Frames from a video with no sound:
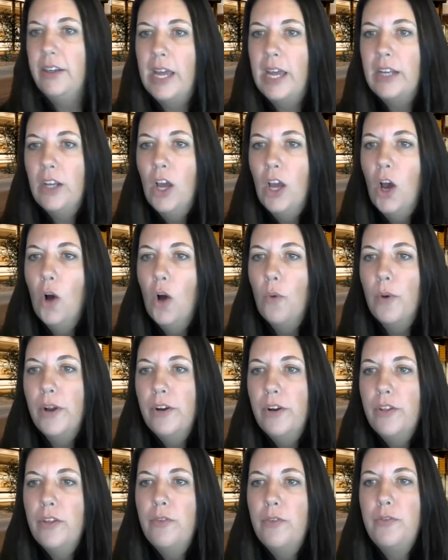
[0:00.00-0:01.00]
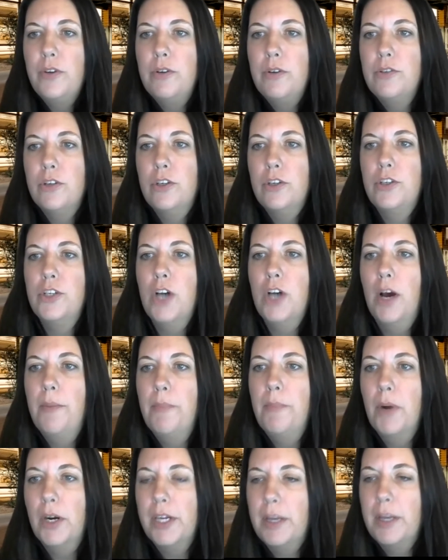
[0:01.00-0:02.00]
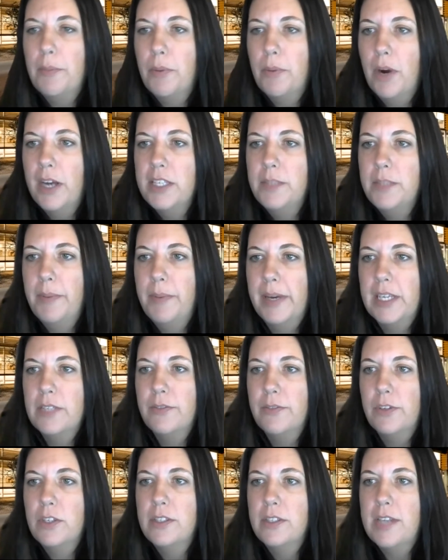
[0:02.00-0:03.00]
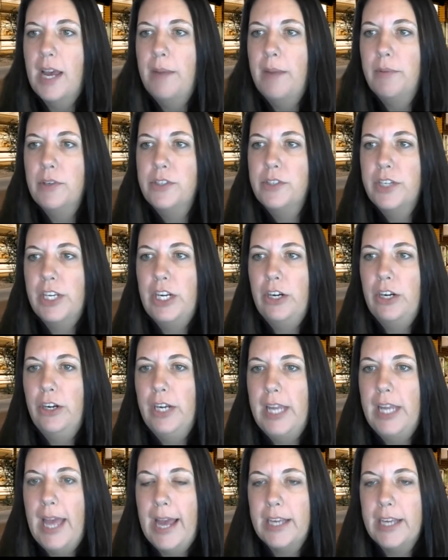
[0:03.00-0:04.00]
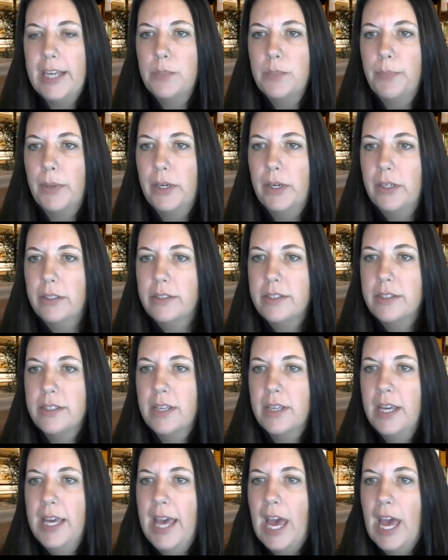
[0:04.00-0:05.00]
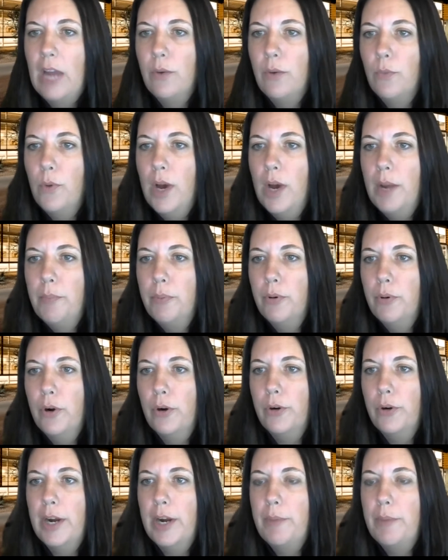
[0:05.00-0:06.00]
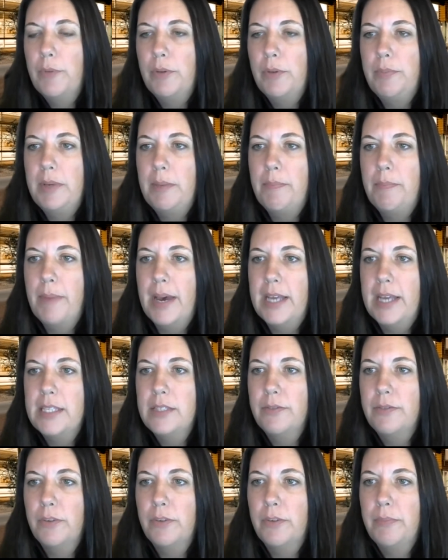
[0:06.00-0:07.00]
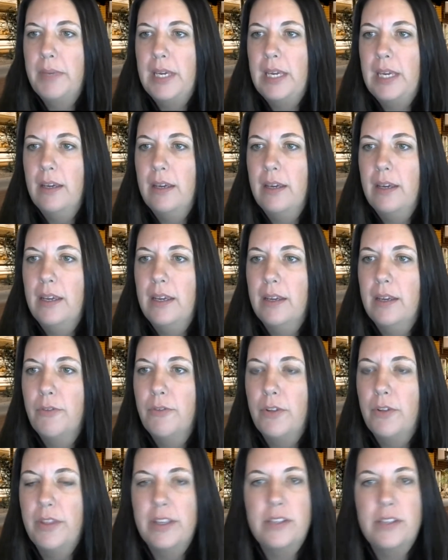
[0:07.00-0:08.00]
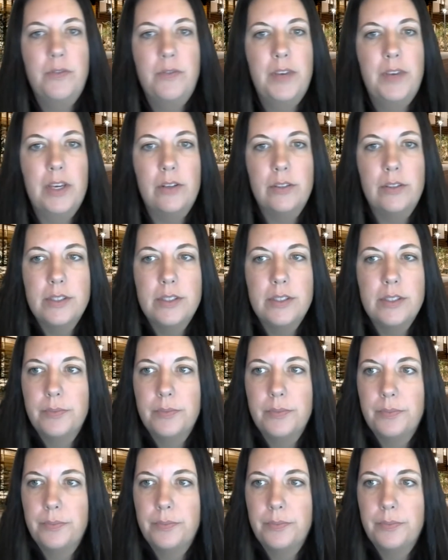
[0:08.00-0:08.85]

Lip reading: And what are the future job market prospects for cybersecurity experts? And what program would be best for me for this field?